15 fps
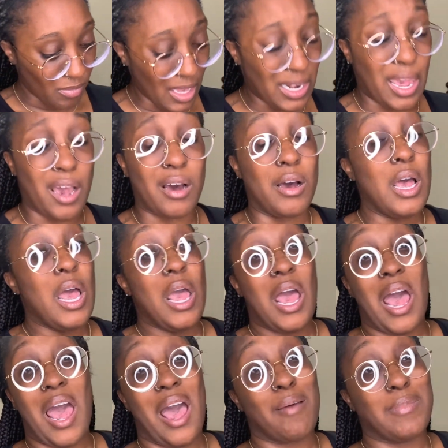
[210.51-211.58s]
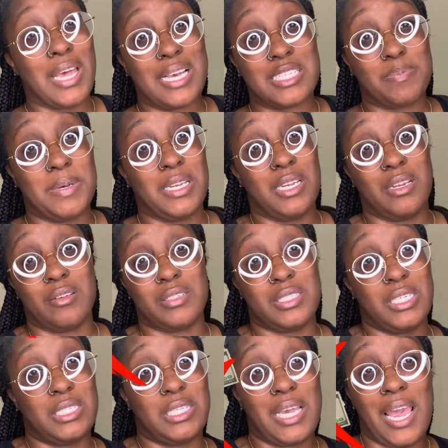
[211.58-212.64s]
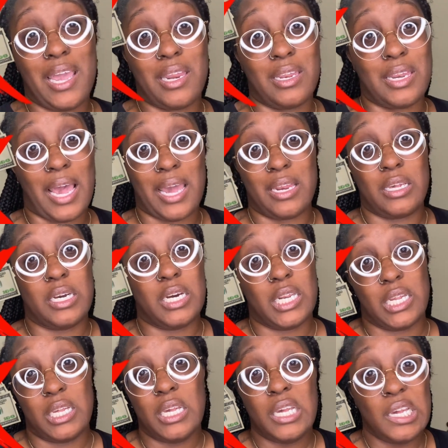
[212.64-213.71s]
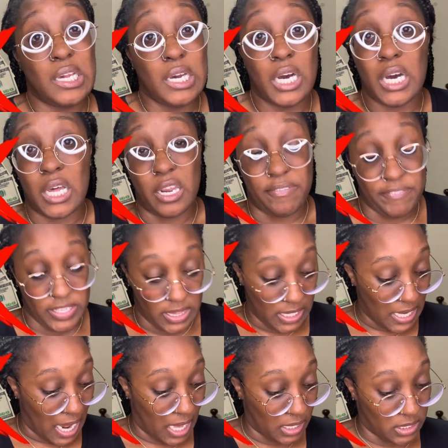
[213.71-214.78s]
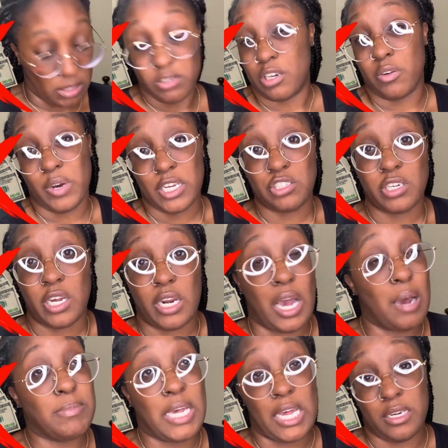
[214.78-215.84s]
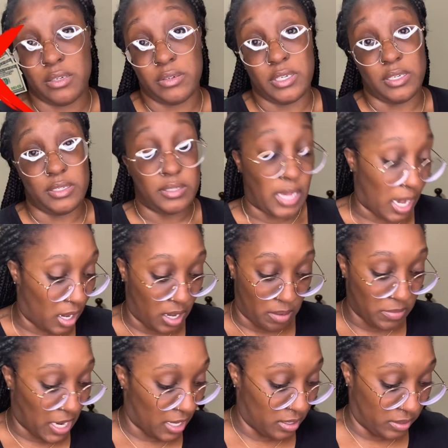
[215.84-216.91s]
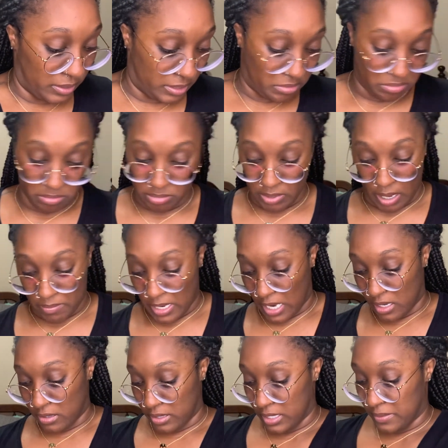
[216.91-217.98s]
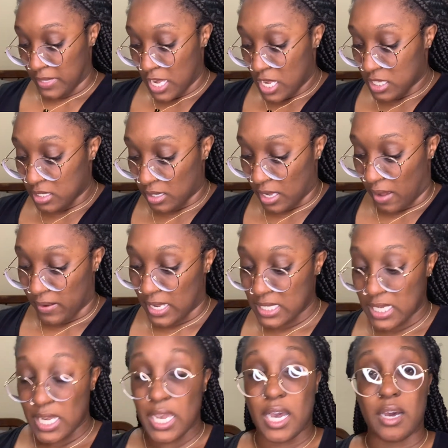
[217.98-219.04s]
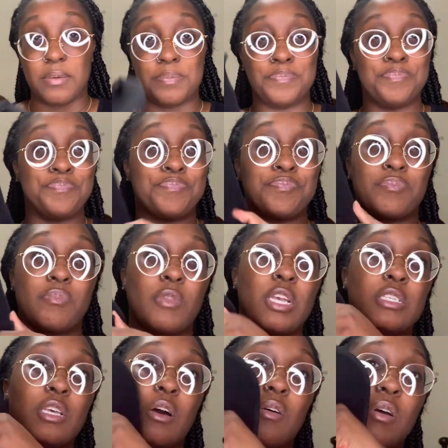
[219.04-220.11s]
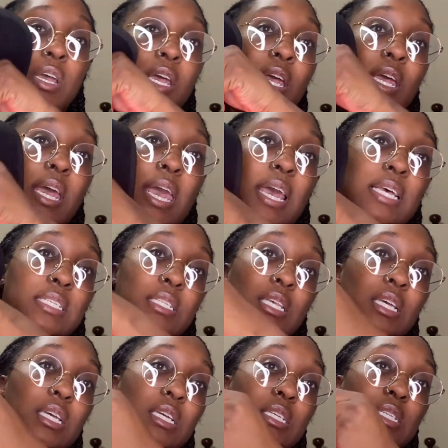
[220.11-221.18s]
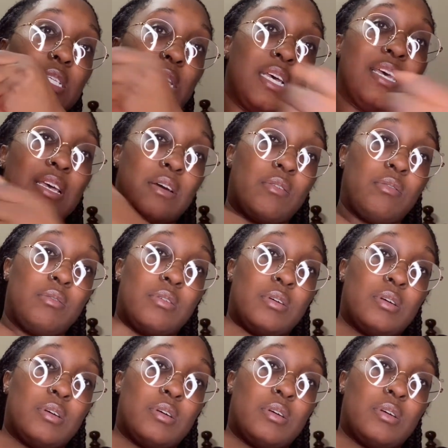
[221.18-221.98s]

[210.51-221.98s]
now, I'm not spending no 60, 80, 90, 100, 150 dollars on no waist trainer. I'm not doing it. Uh, I, am not doing it. I'm not doing it. So y'all, I tell y'all, so it has these. Ooh,